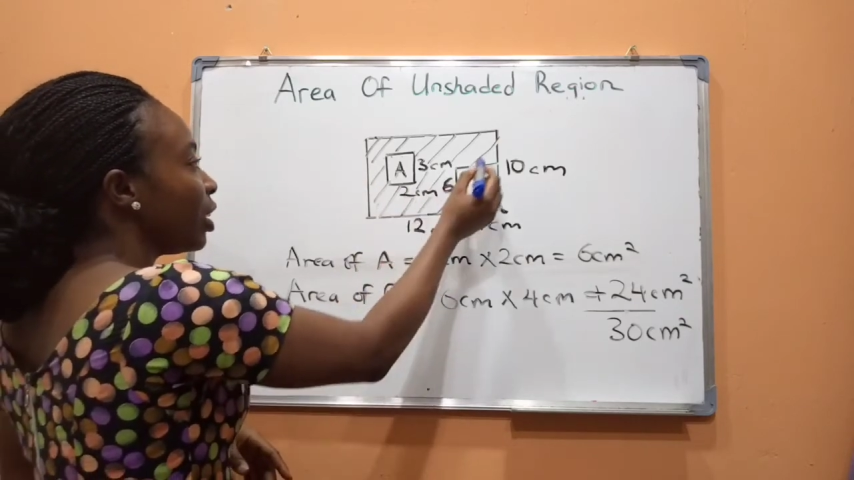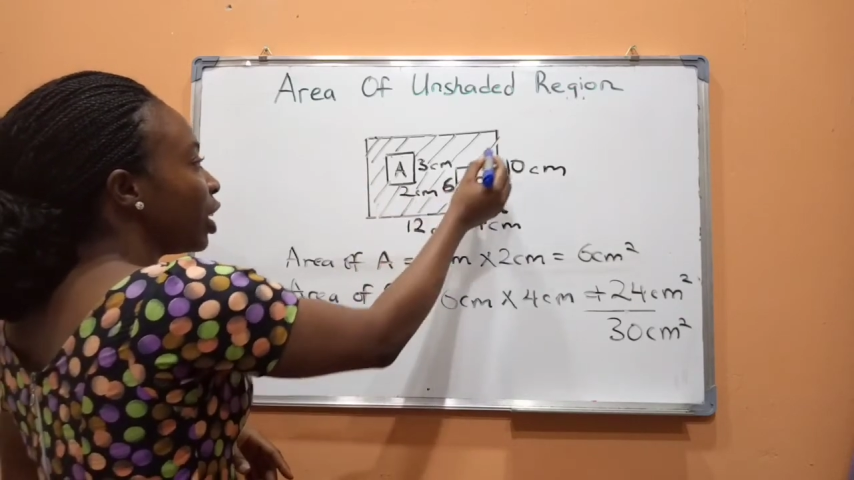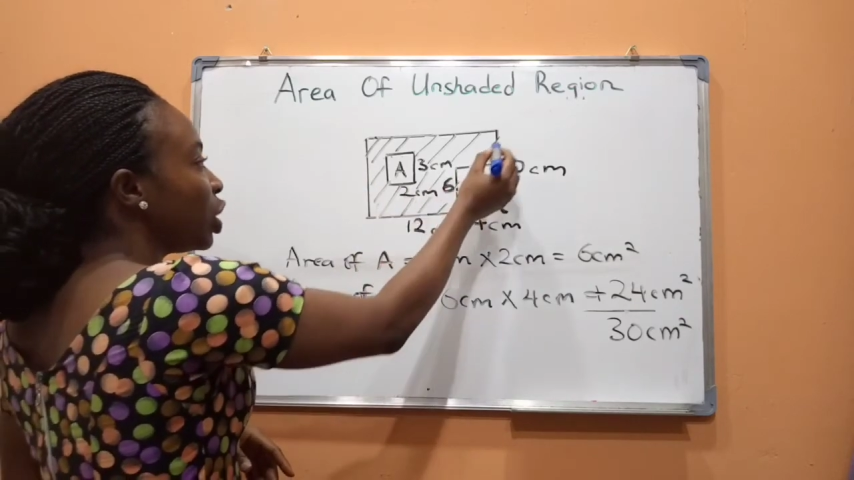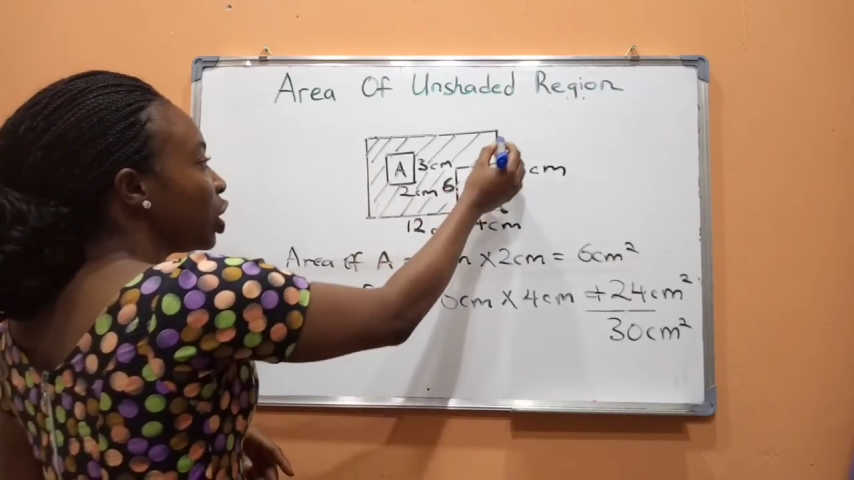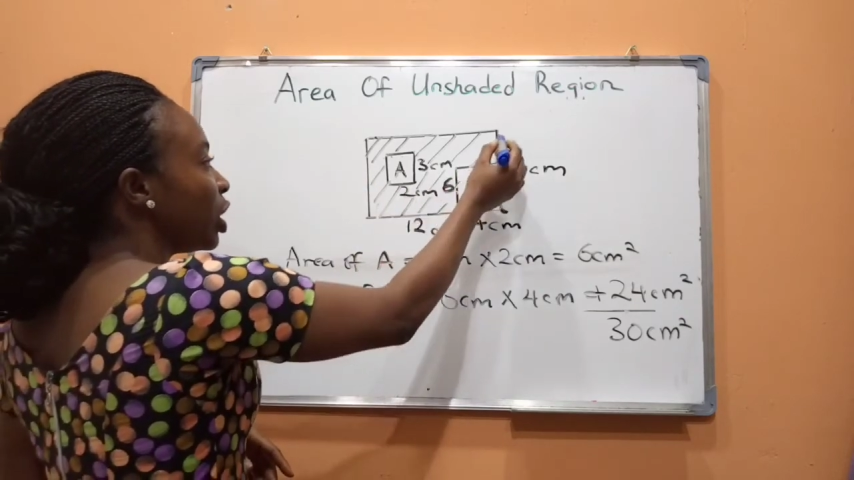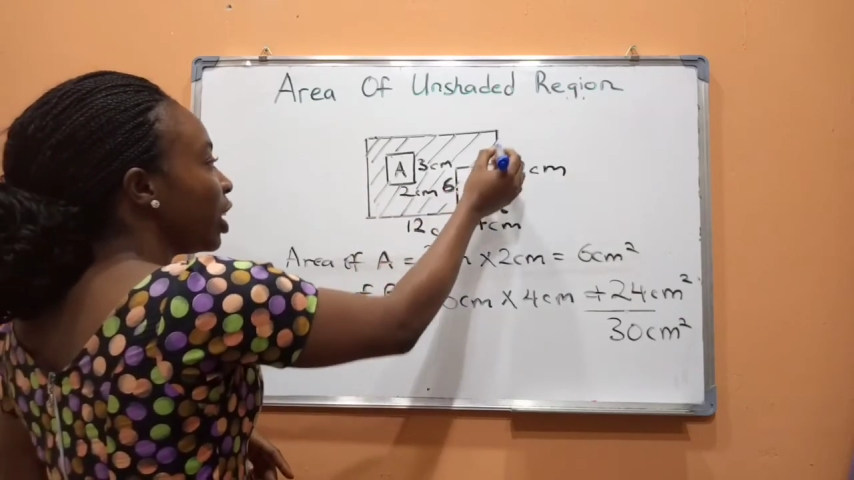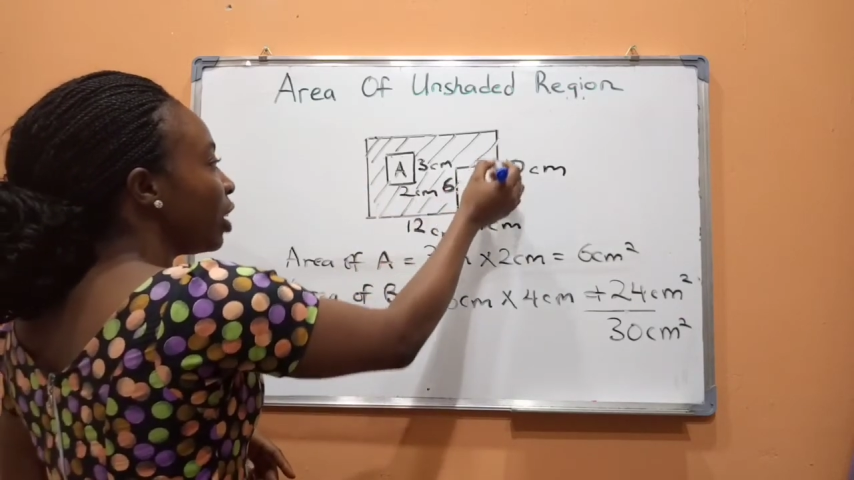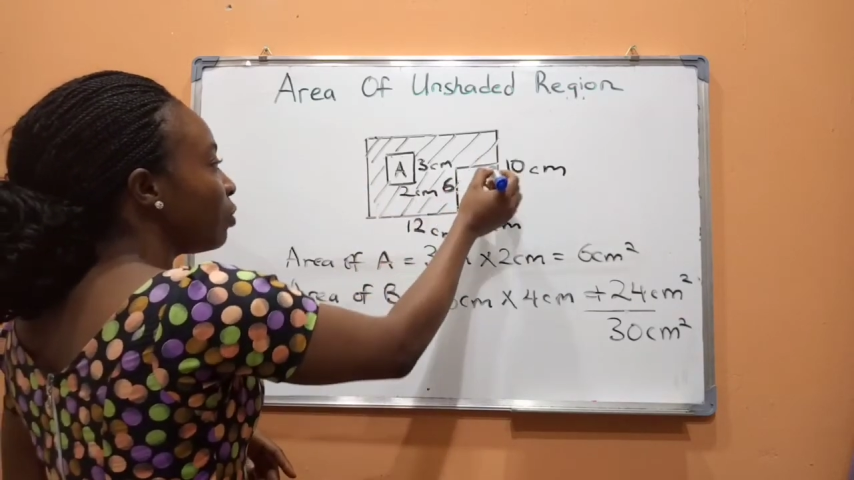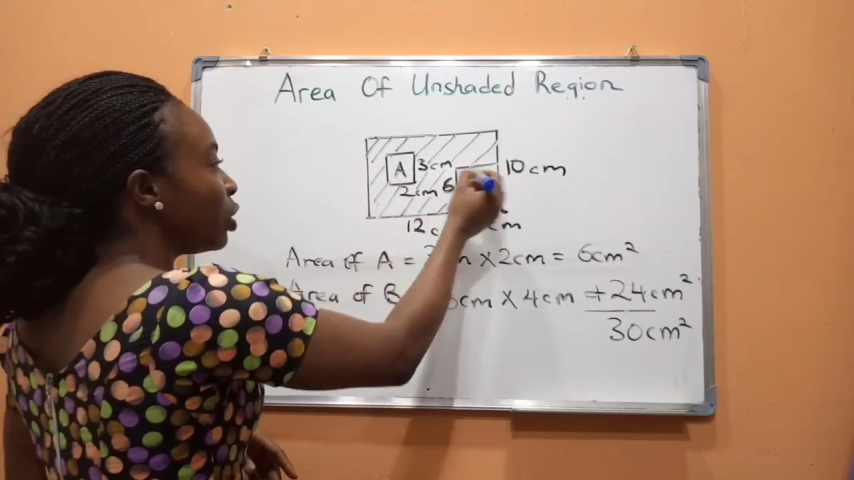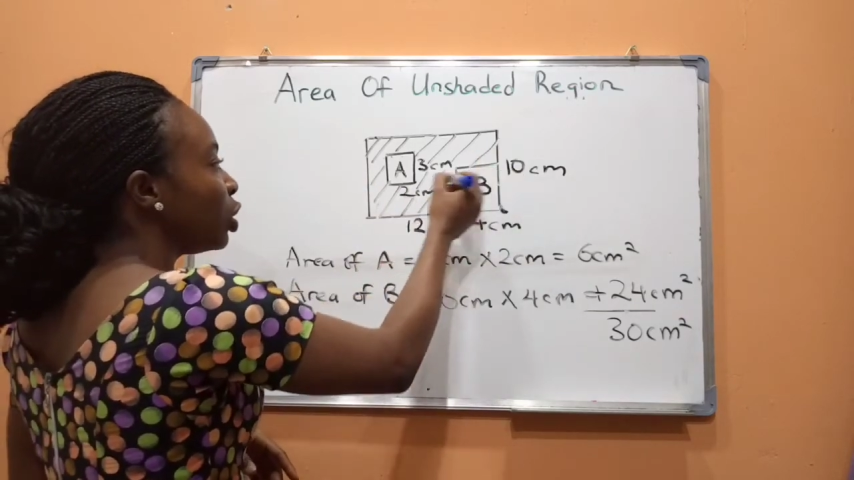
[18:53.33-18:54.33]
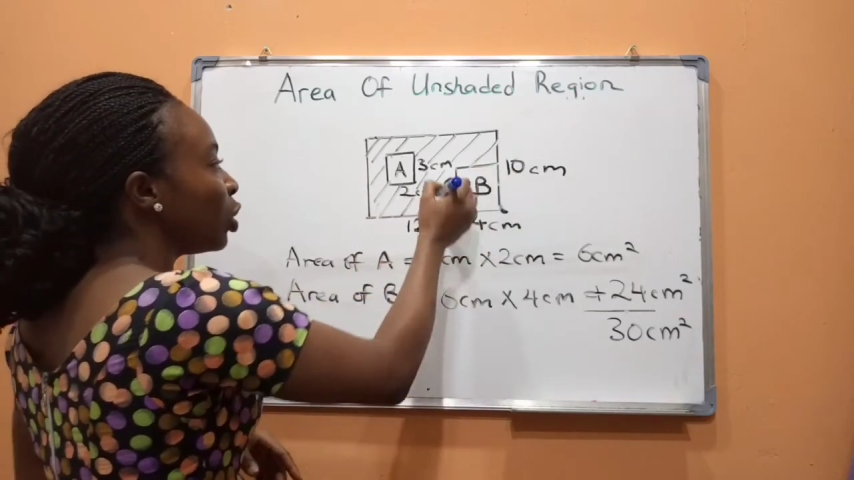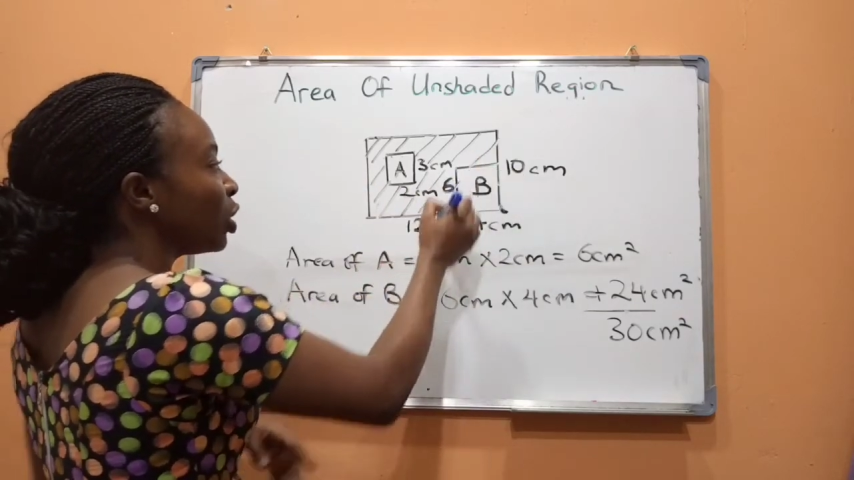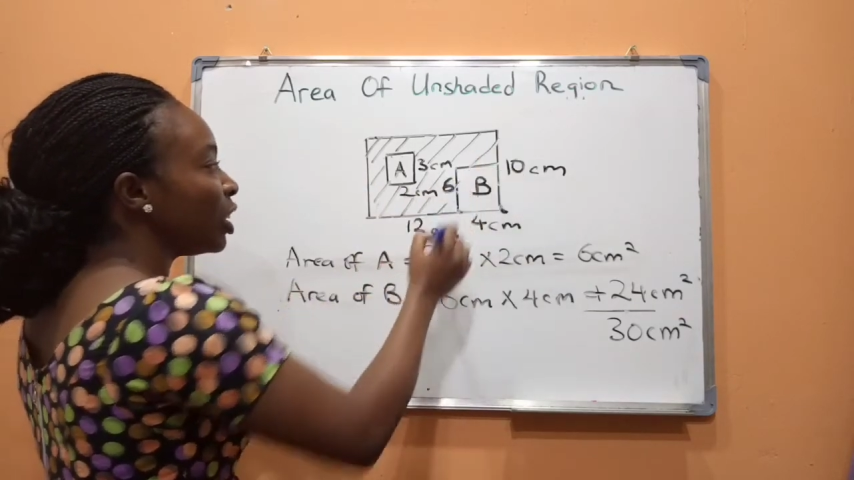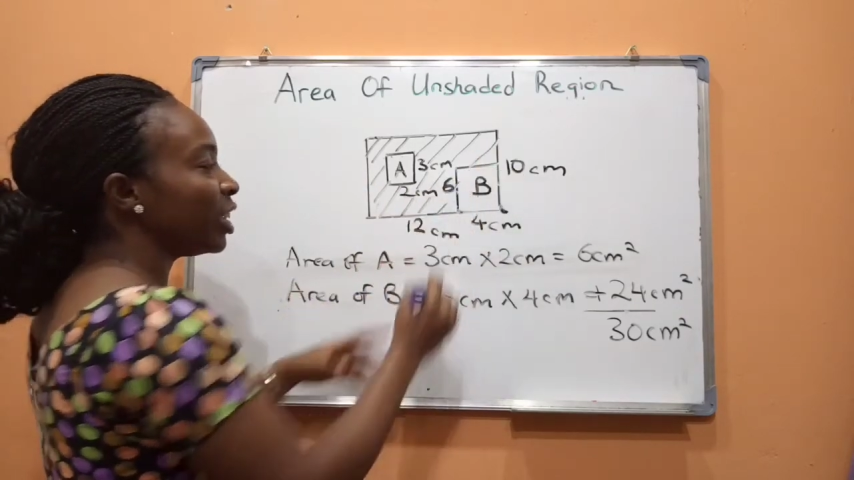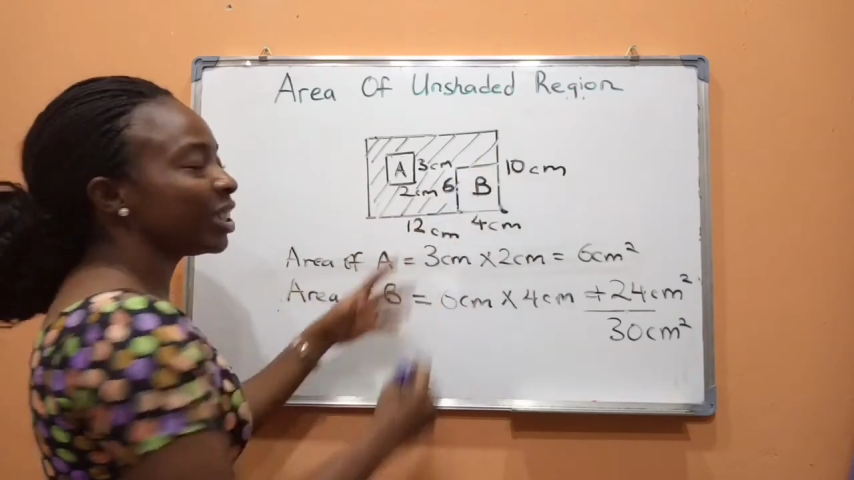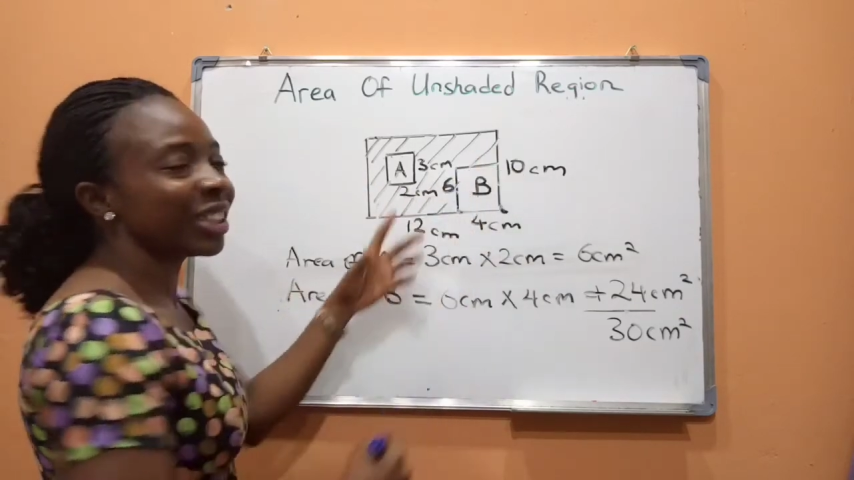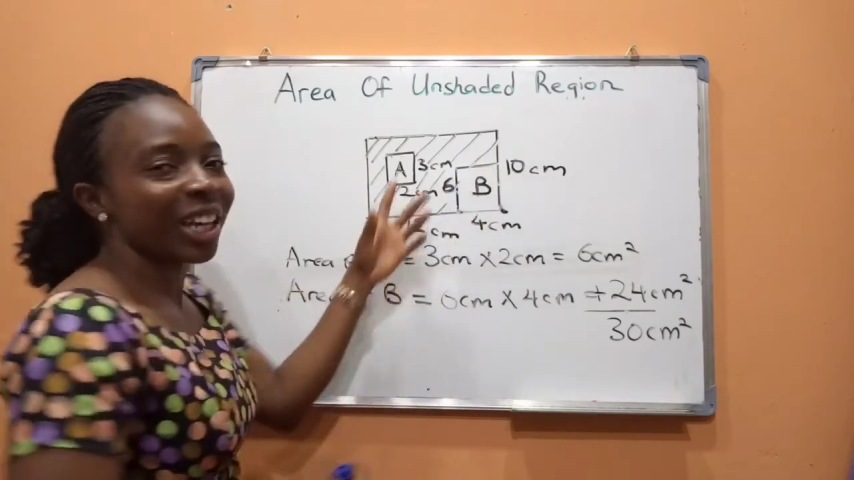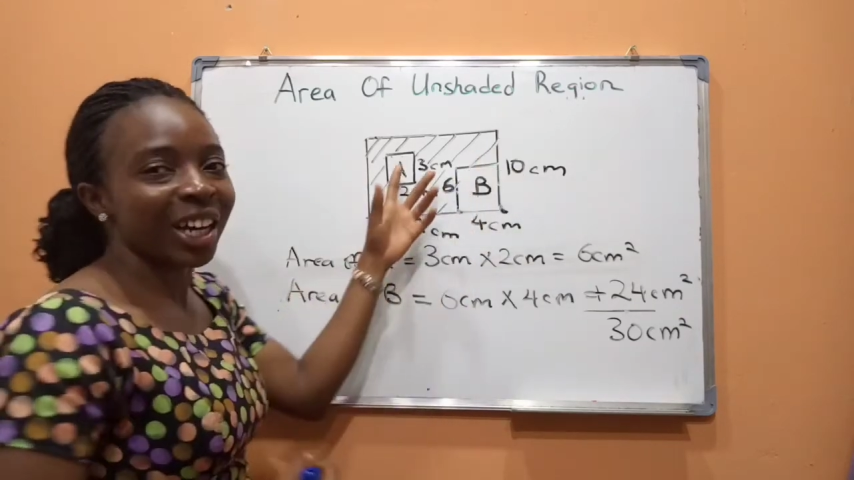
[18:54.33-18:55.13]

the shaded region is